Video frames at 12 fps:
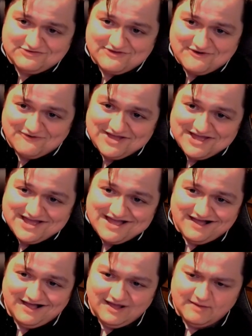So
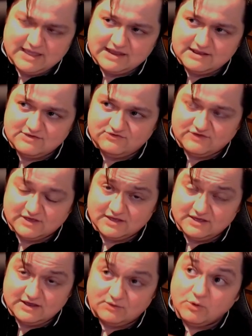it is.
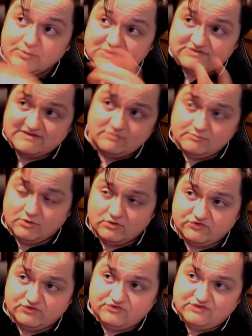It will be 7
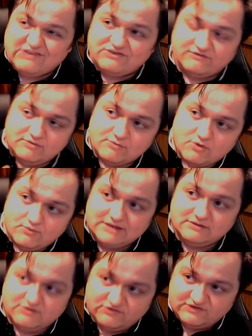books. 6 of them are
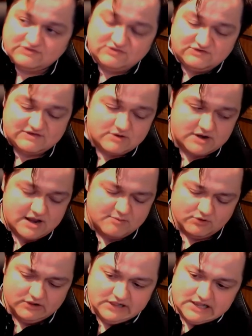written. The 6th is out in
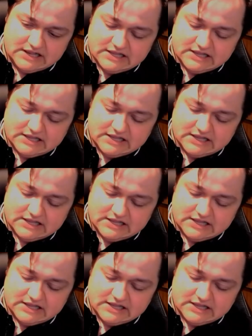April.